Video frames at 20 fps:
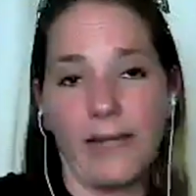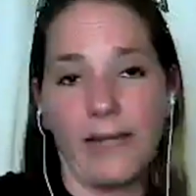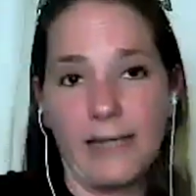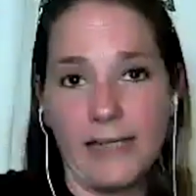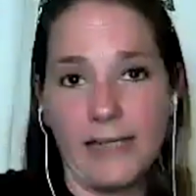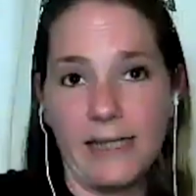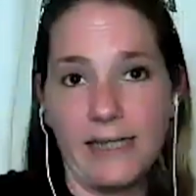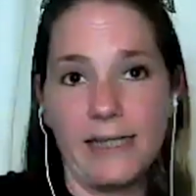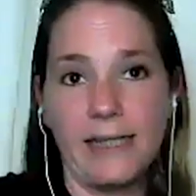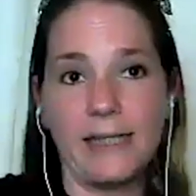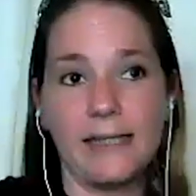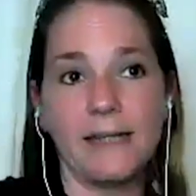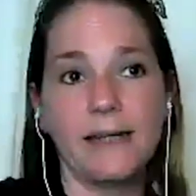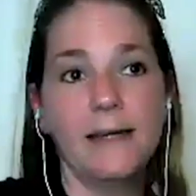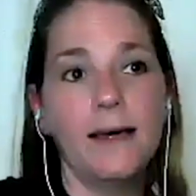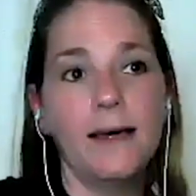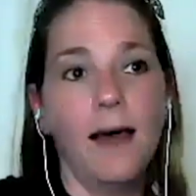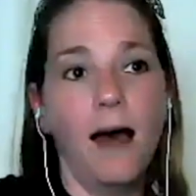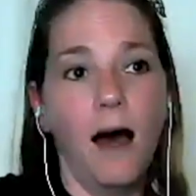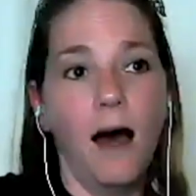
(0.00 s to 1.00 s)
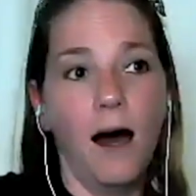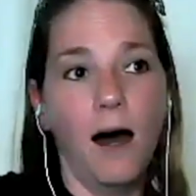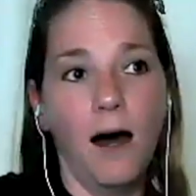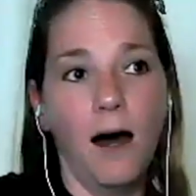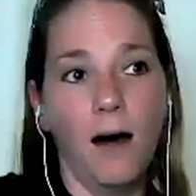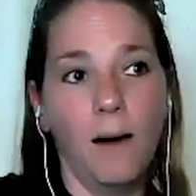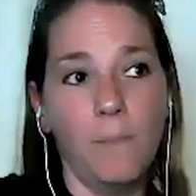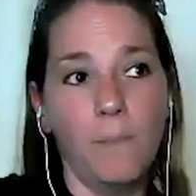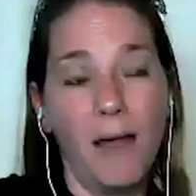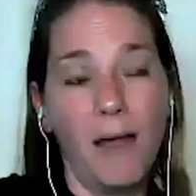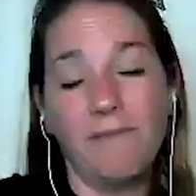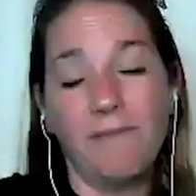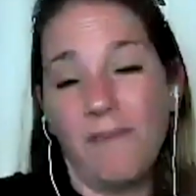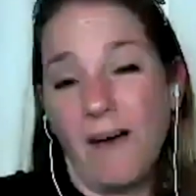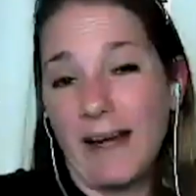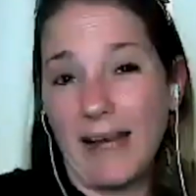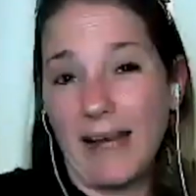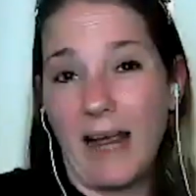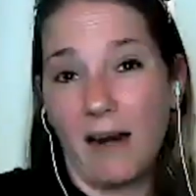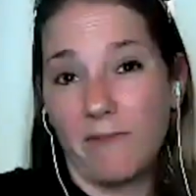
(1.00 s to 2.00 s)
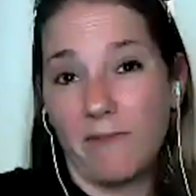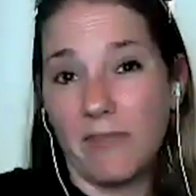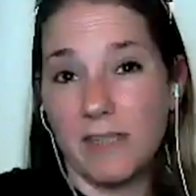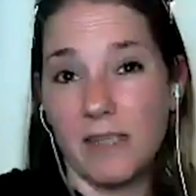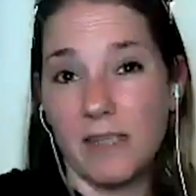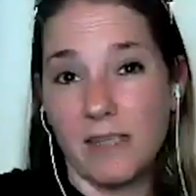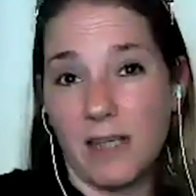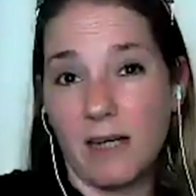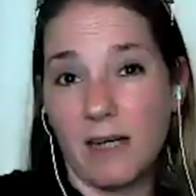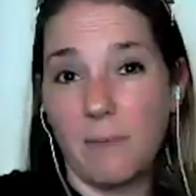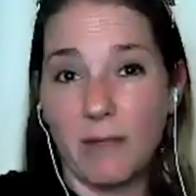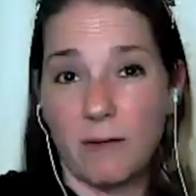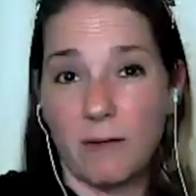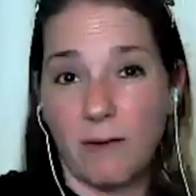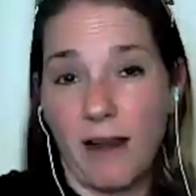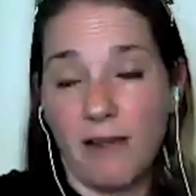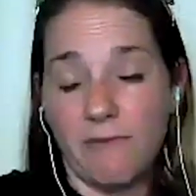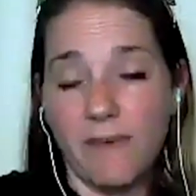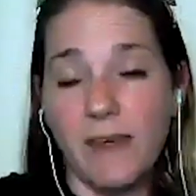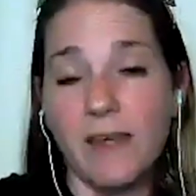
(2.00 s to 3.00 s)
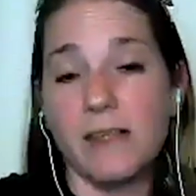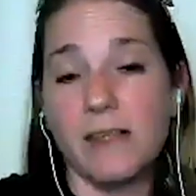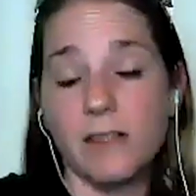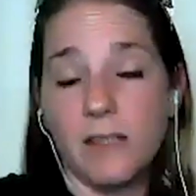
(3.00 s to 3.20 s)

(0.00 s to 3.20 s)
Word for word: they need, um, and finding out if this is going to be the right fit.